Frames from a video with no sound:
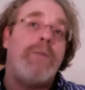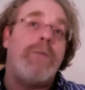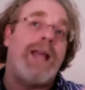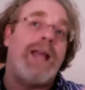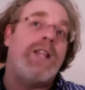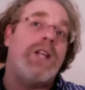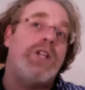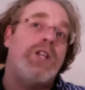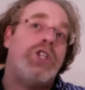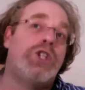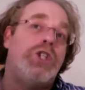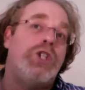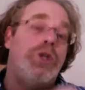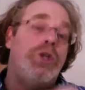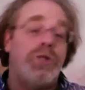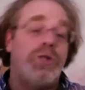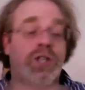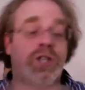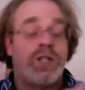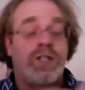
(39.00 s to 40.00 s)
the
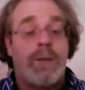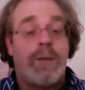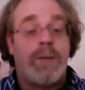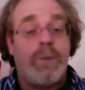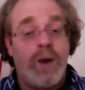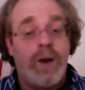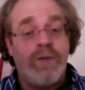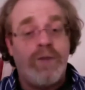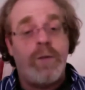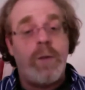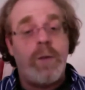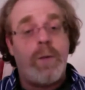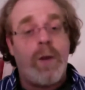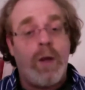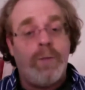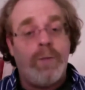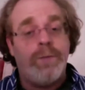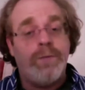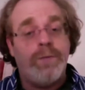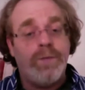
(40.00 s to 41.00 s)
juice separate from the
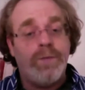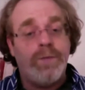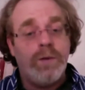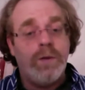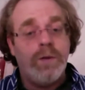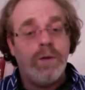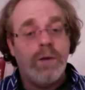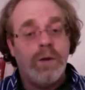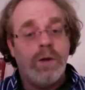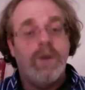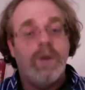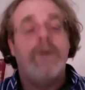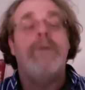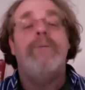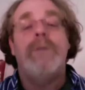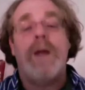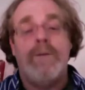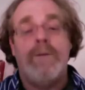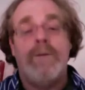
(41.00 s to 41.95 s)
pulp, and